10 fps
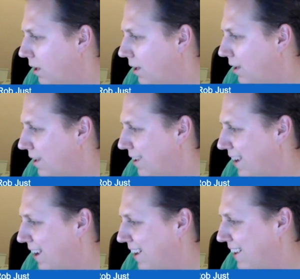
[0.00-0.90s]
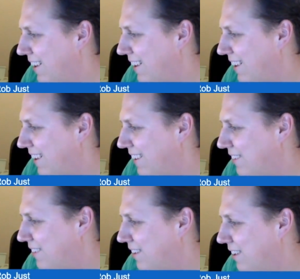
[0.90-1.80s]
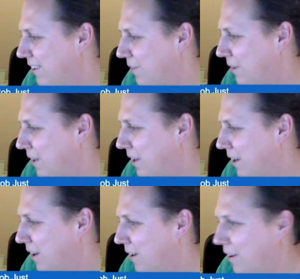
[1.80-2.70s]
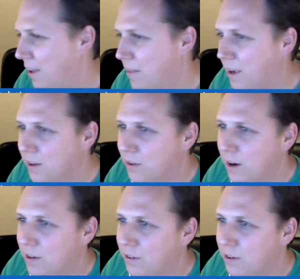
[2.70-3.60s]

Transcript: Yeah. Jeez, way to go. I think I just crashed the terminal.